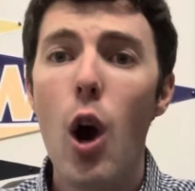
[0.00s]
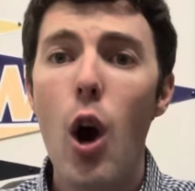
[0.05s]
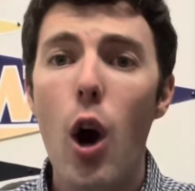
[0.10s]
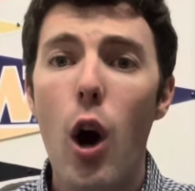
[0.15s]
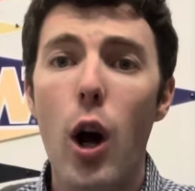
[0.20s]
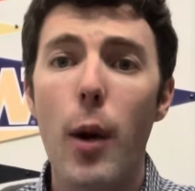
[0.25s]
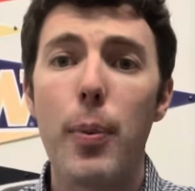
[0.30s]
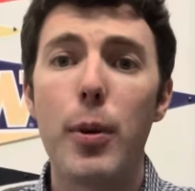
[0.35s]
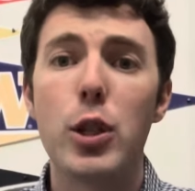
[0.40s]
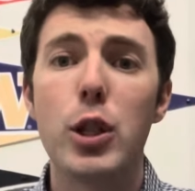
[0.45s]

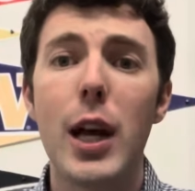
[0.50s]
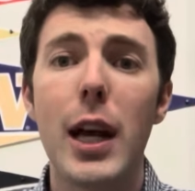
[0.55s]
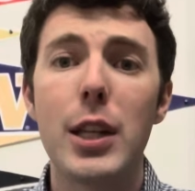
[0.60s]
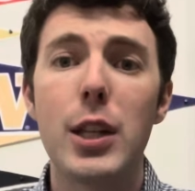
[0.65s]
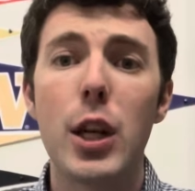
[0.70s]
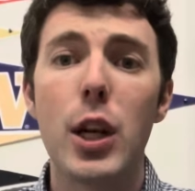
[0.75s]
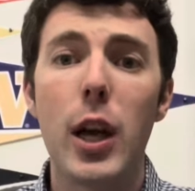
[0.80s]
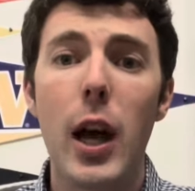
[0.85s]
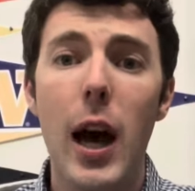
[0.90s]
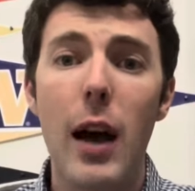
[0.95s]
our
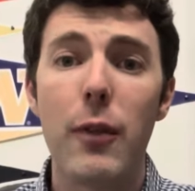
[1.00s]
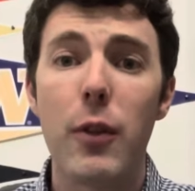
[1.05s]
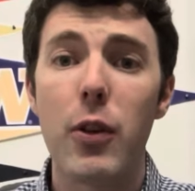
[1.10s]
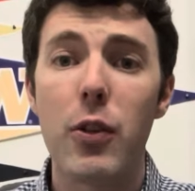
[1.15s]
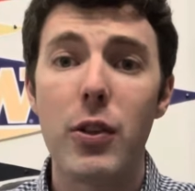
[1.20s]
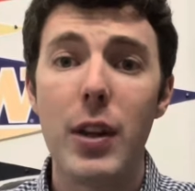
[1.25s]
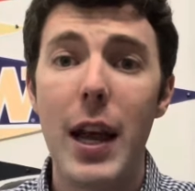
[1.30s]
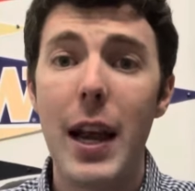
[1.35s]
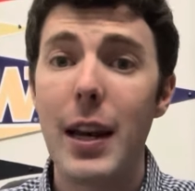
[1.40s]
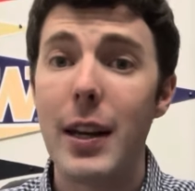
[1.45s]
projected conference
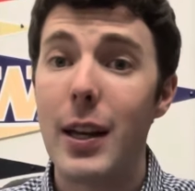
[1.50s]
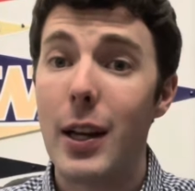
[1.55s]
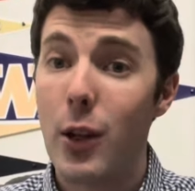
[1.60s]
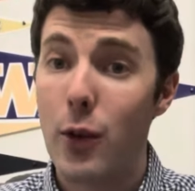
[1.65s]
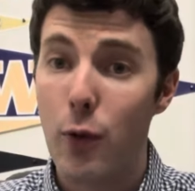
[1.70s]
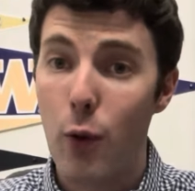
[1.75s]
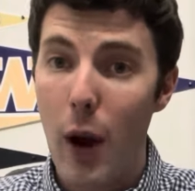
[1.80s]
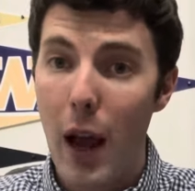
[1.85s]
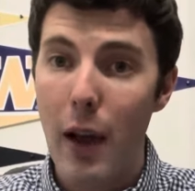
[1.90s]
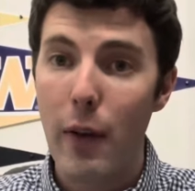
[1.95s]
standings
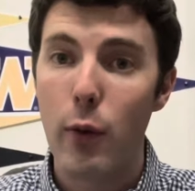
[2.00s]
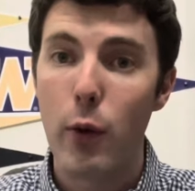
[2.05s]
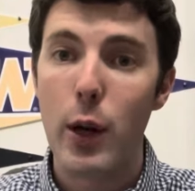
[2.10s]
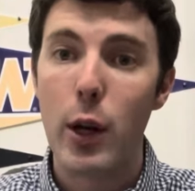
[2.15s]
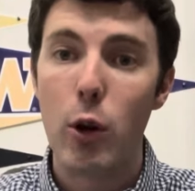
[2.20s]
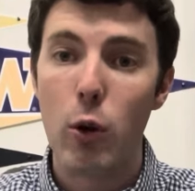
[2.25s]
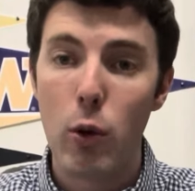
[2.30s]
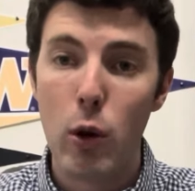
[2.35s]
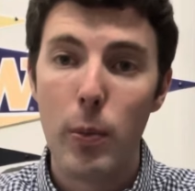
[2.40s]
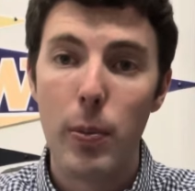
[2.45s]
for every
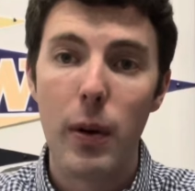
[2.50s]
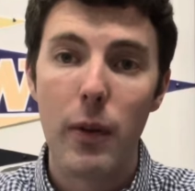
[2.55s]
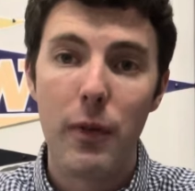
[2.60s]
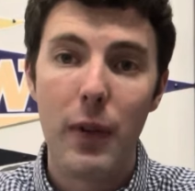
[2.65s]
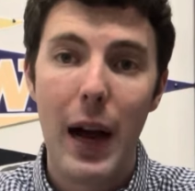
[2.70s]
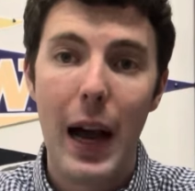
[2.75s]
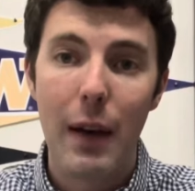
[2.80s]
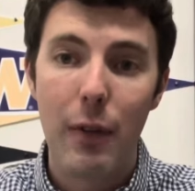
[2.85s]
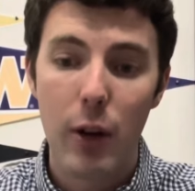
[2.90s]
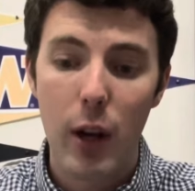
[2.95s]
Group of
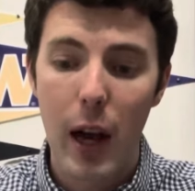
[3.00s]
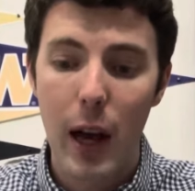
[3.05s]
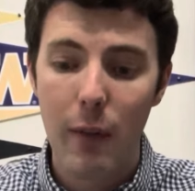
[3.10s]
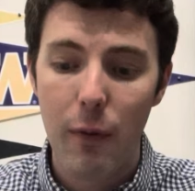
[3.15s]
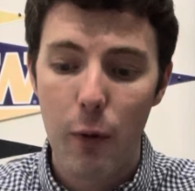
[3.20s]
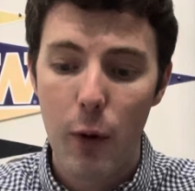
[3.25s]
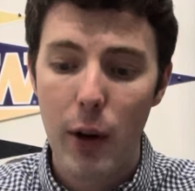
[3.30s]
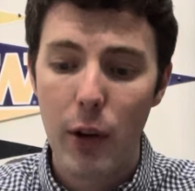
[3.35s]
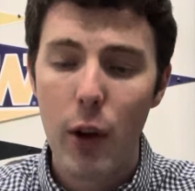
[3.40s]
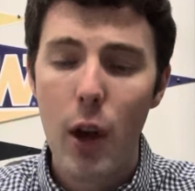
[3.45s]
Five conference.